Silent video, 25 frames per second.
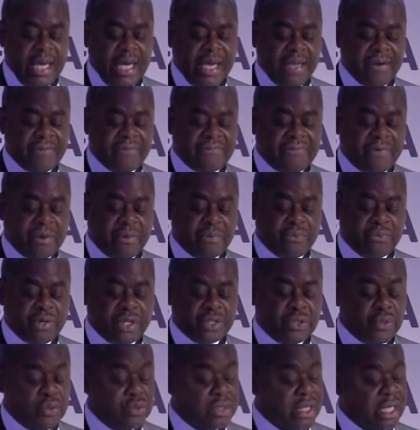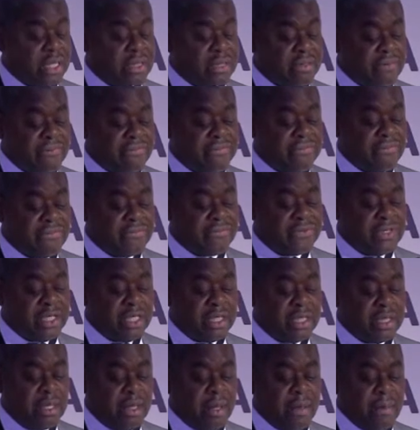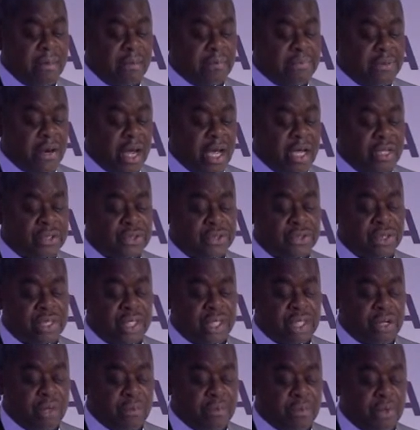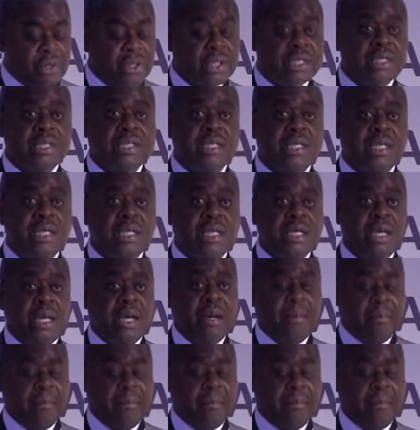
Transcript: in February 2015 prior to the commodity